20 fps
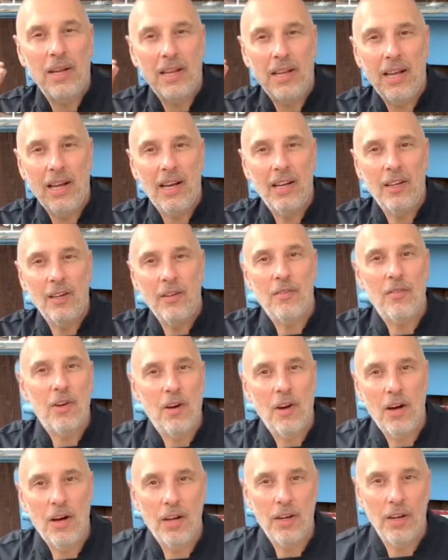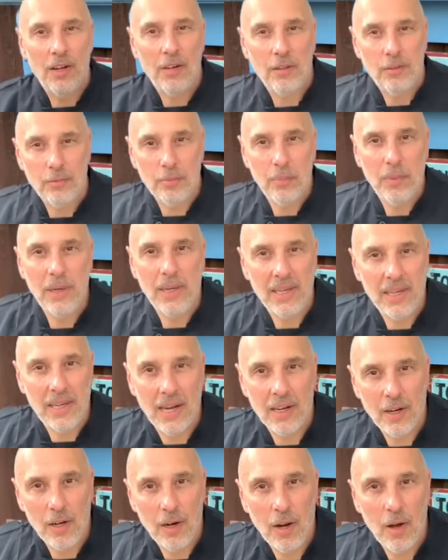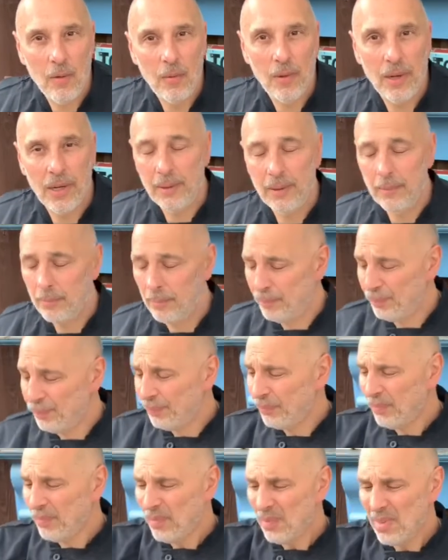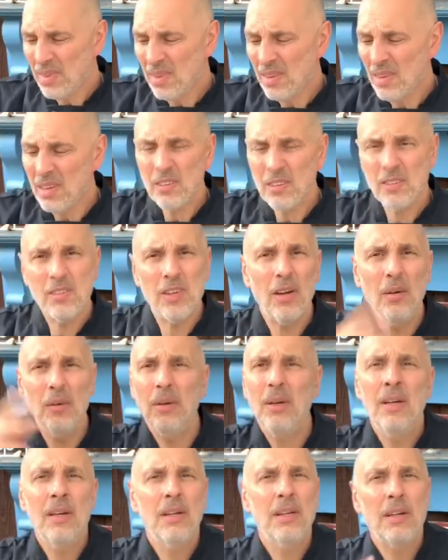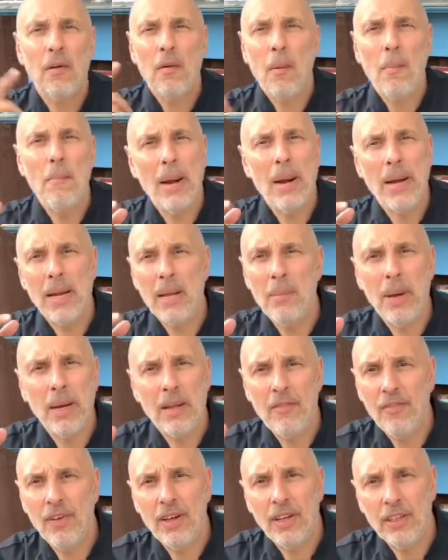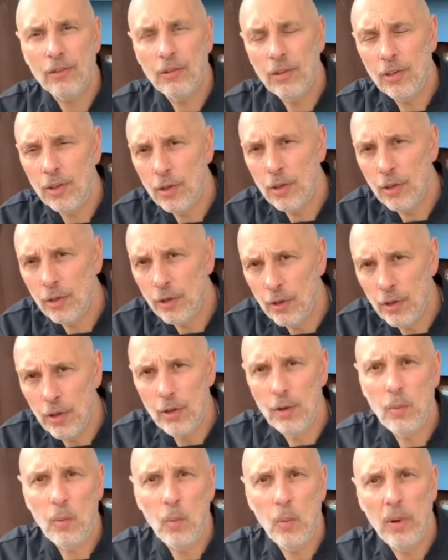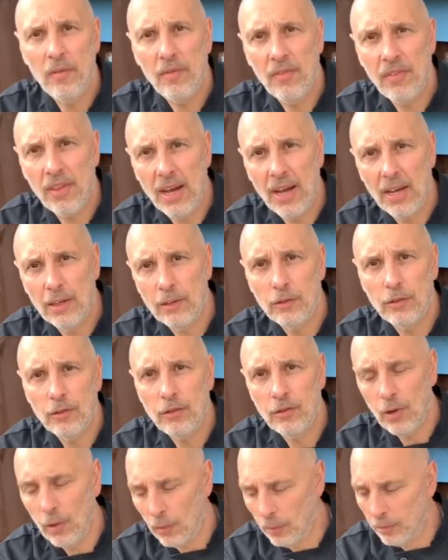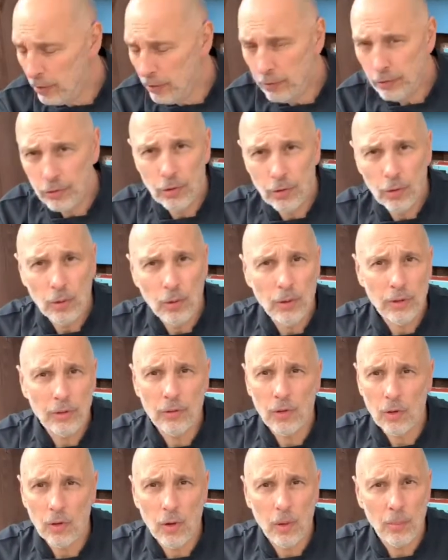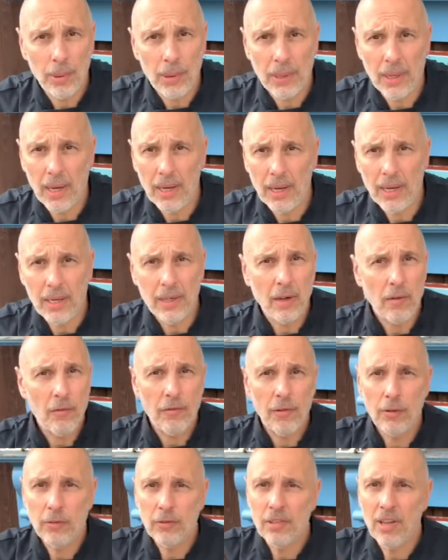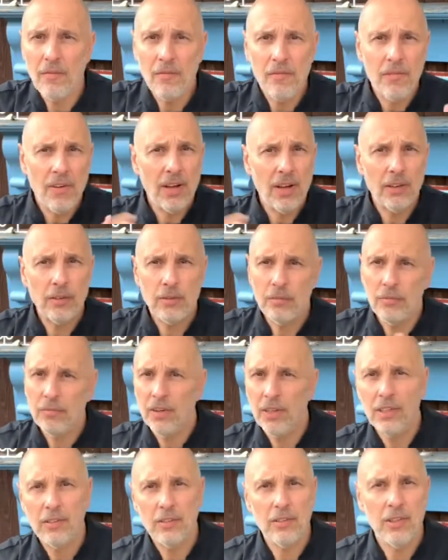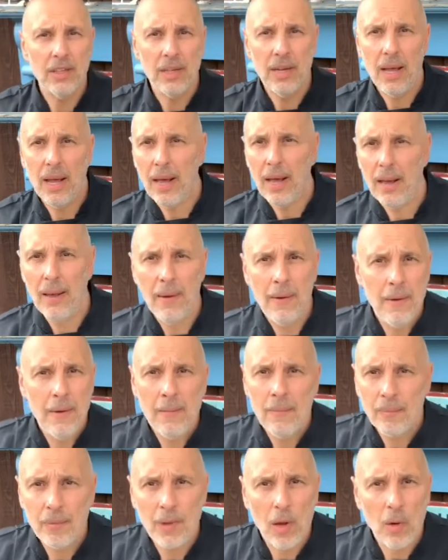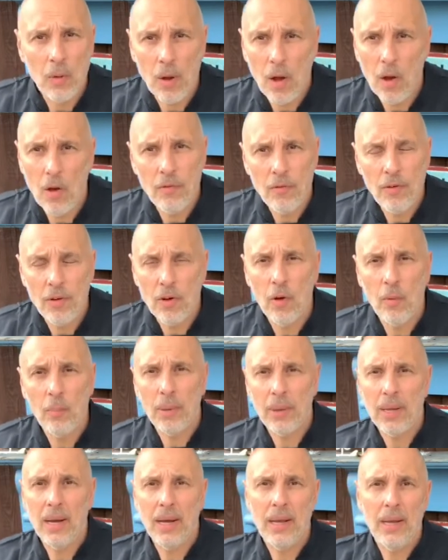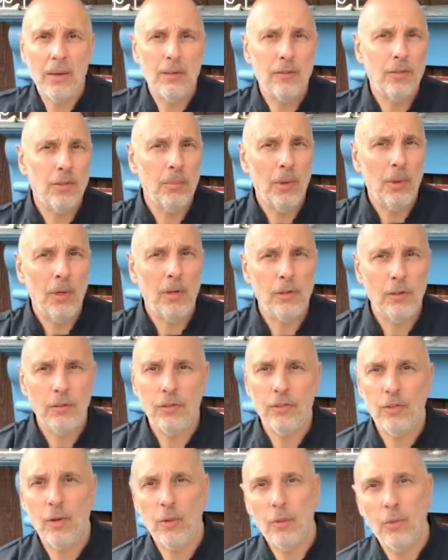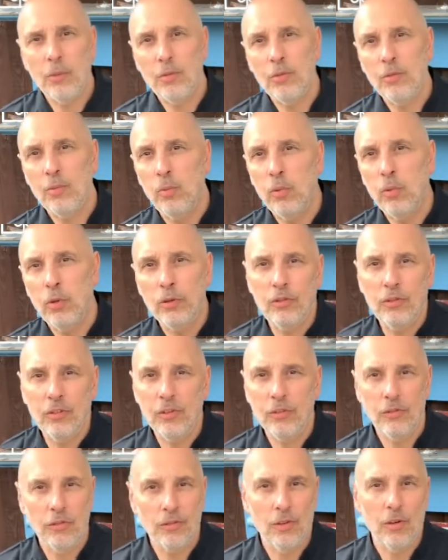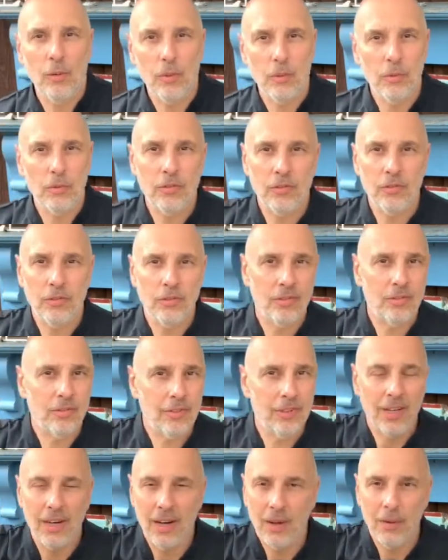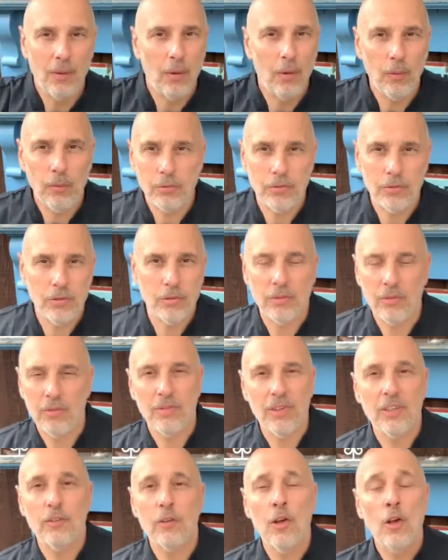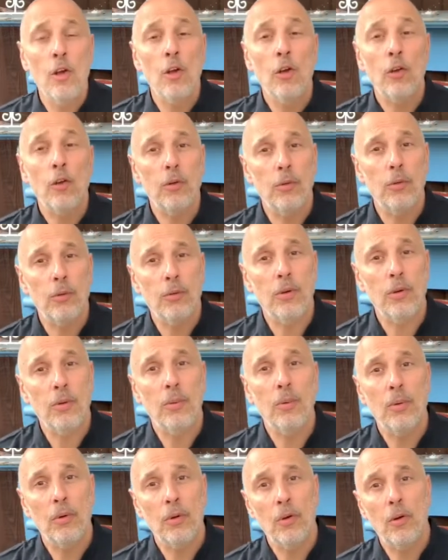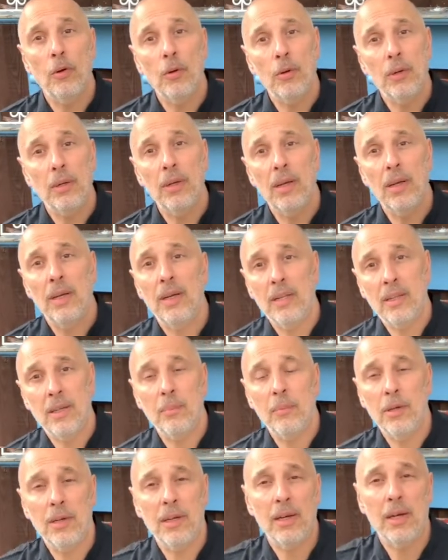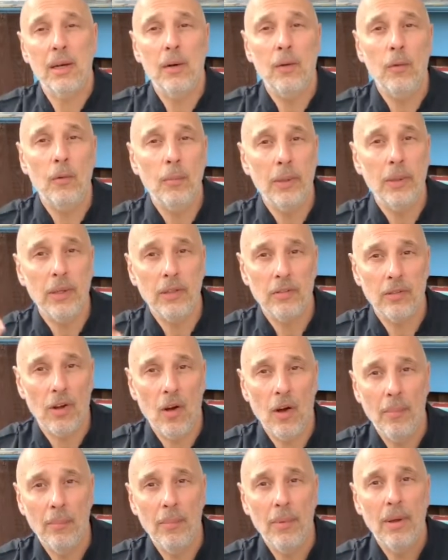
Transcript: and you've got a nice meat cannelloni. So there are many things that you can do with that sauce. You saw it's not complicated. Don't throw 10,000 things in there. Don't overcomplicate it. Tomato sauce, Worcester sauce, you know, all sorts of things. You do not need them. You need a little bit of time,